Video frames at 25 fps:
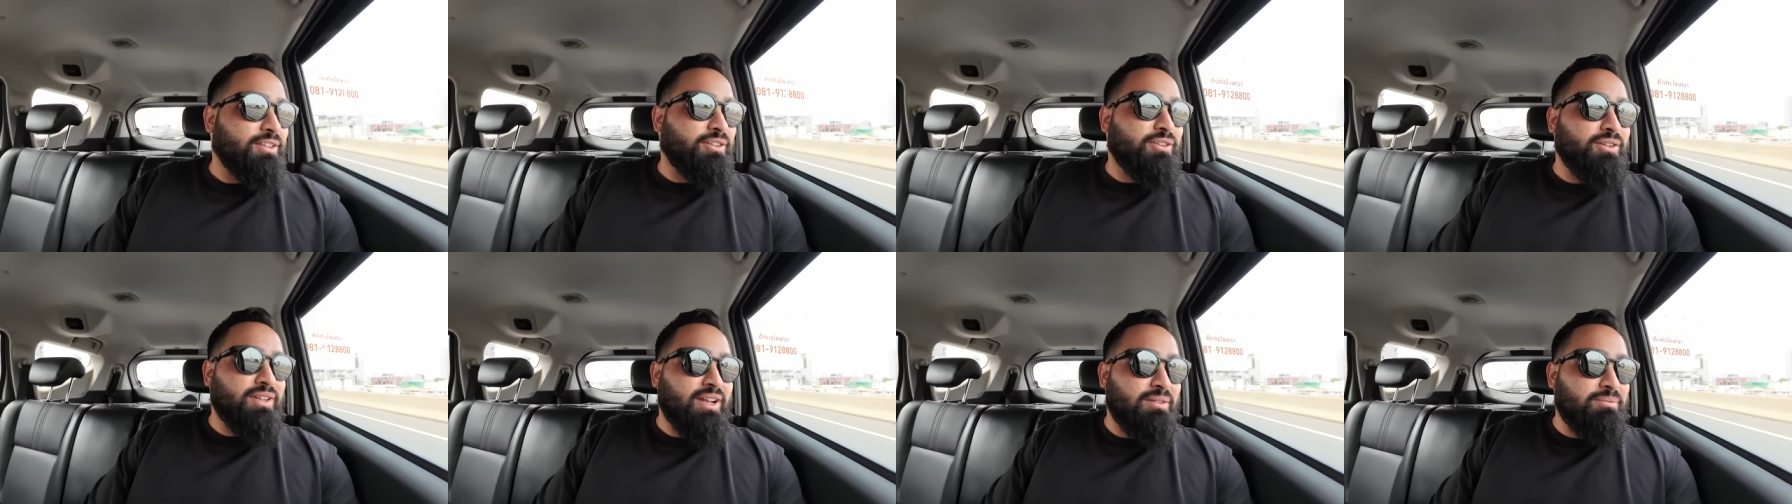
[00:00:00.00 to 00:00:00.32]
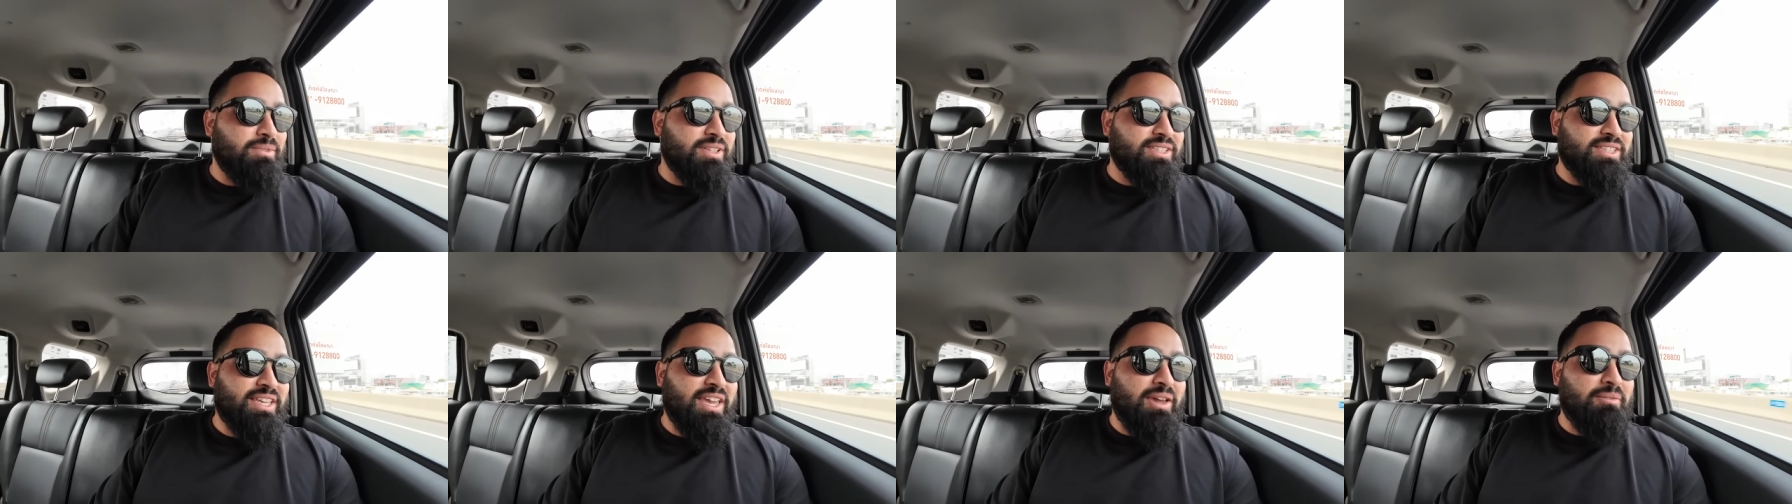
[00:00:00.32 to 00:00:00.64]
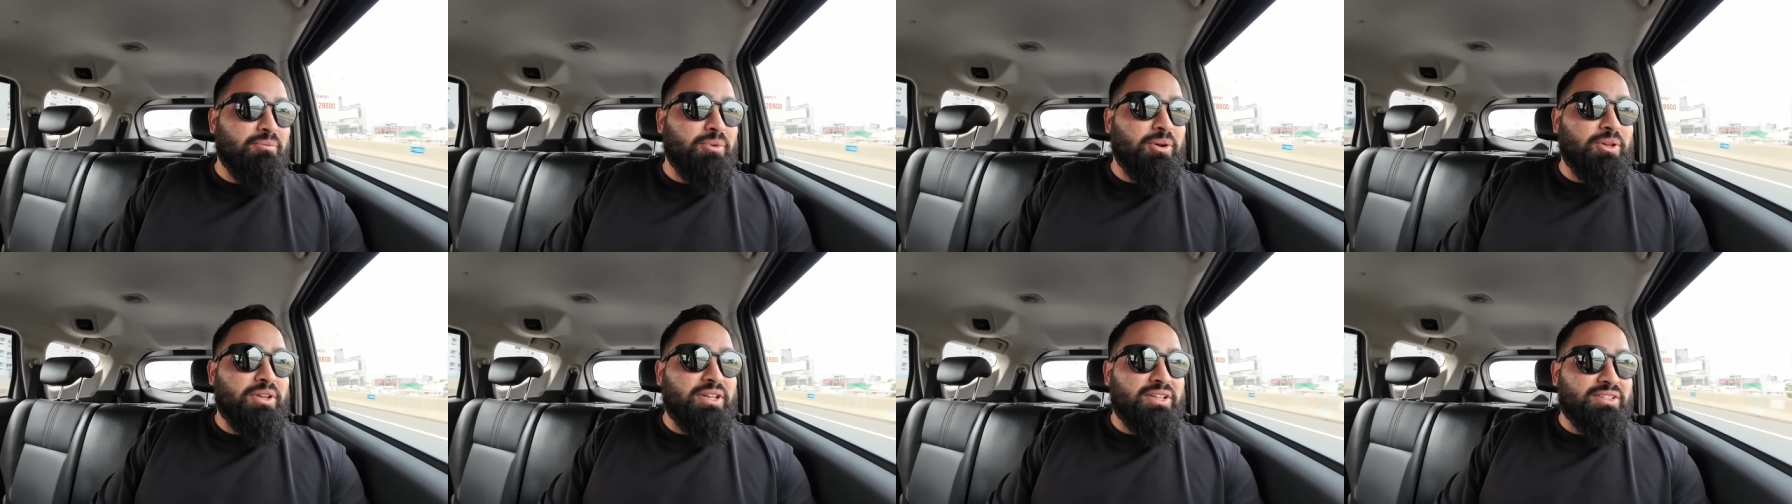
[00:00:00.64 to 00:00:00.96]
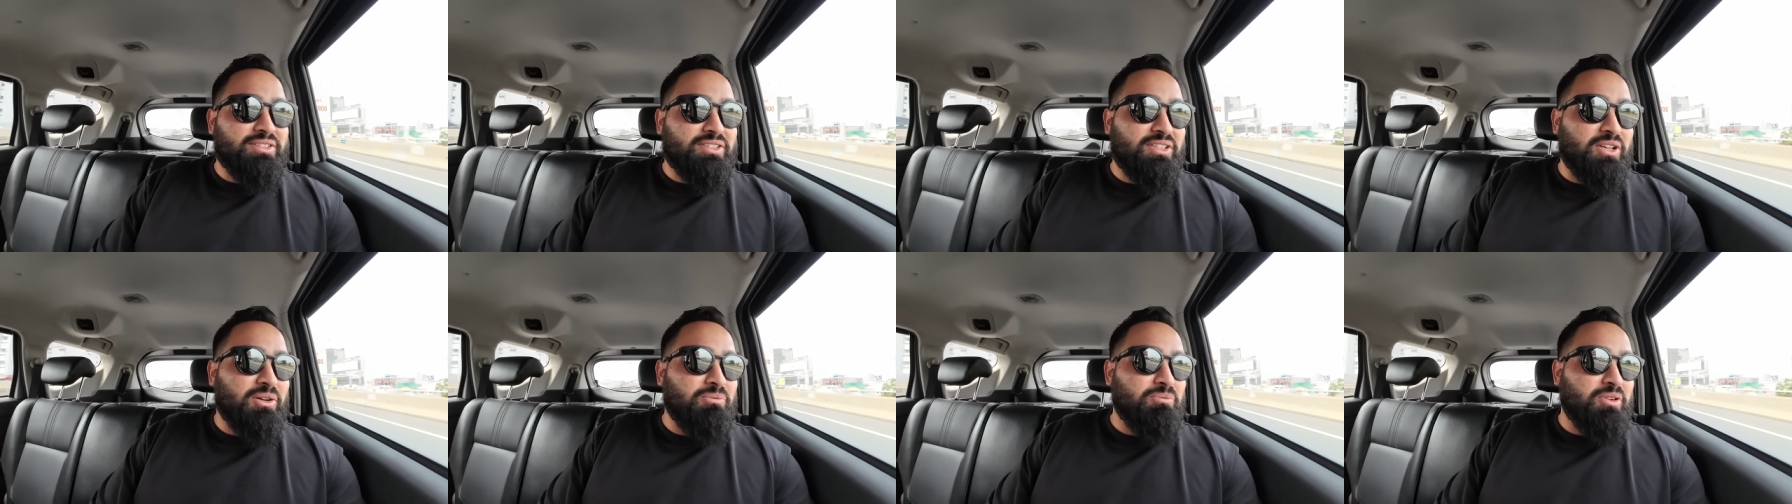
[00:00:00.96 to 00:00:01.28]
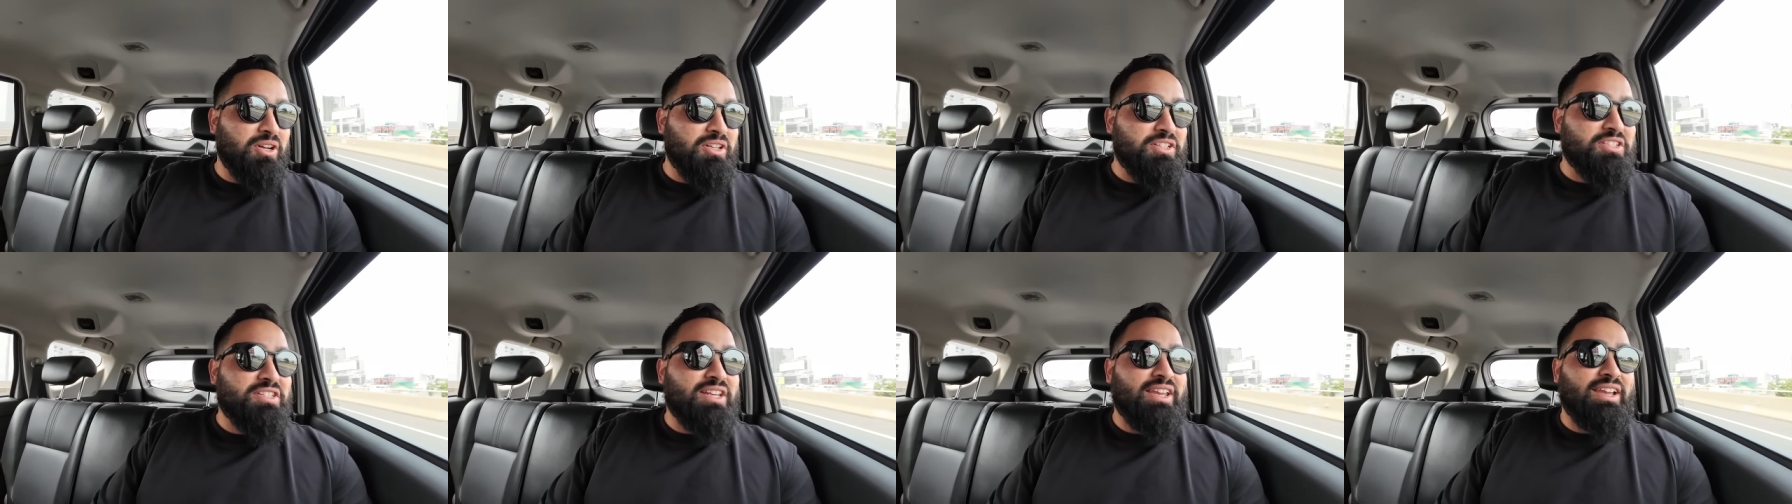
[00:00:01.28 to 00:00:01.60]
dude, I miss Cambodia so
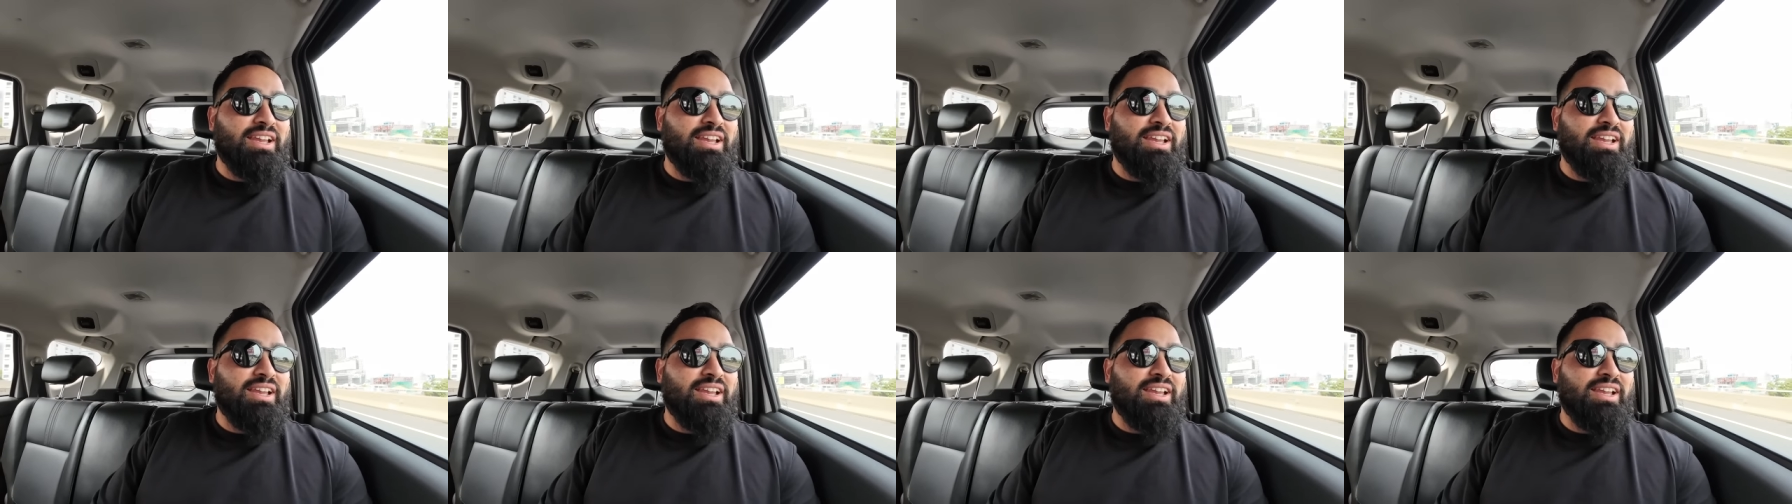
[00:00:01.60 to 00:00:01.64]
much.